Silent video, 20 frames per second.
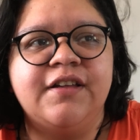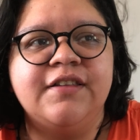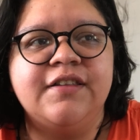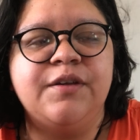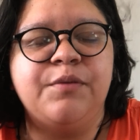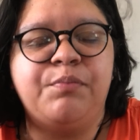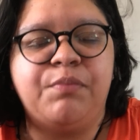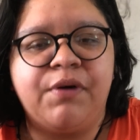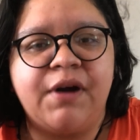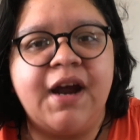the
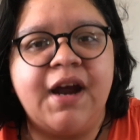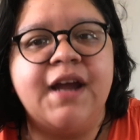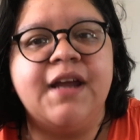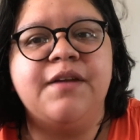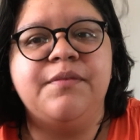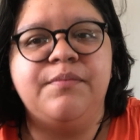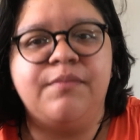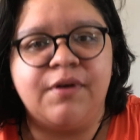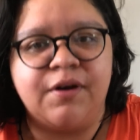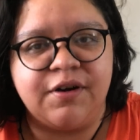Pride
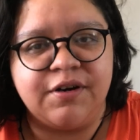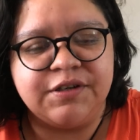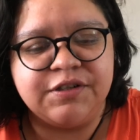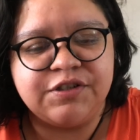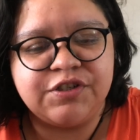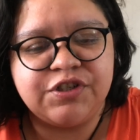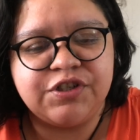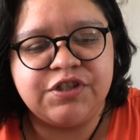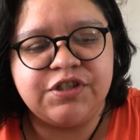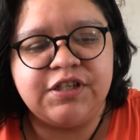
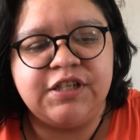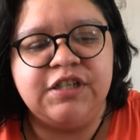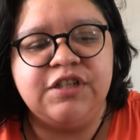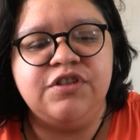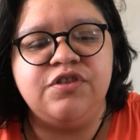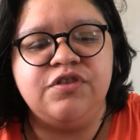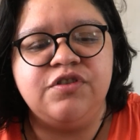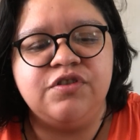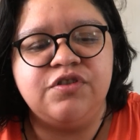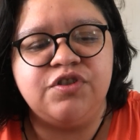March
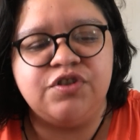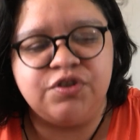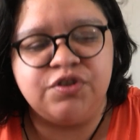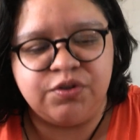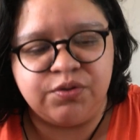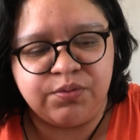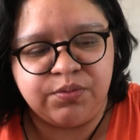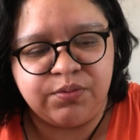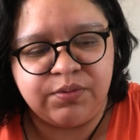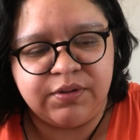in
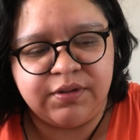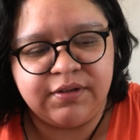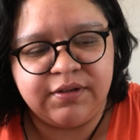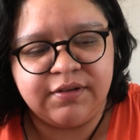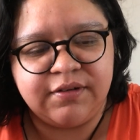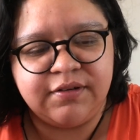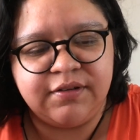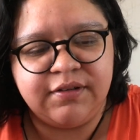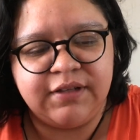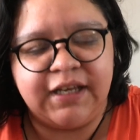June.
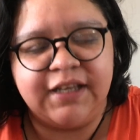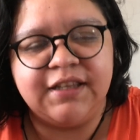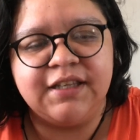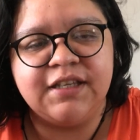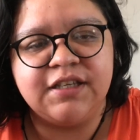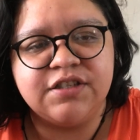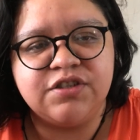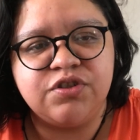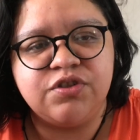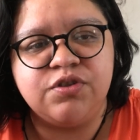I think
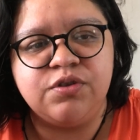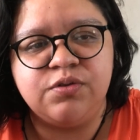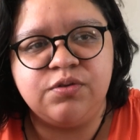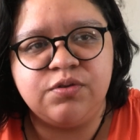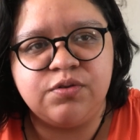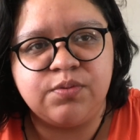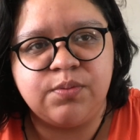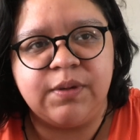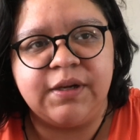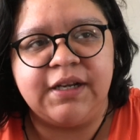it's June
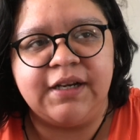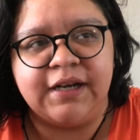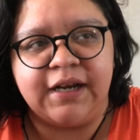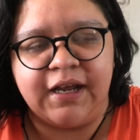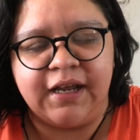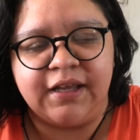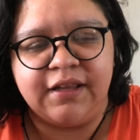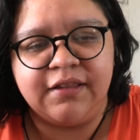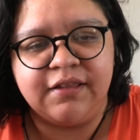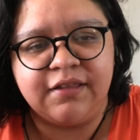
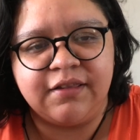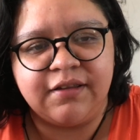29th.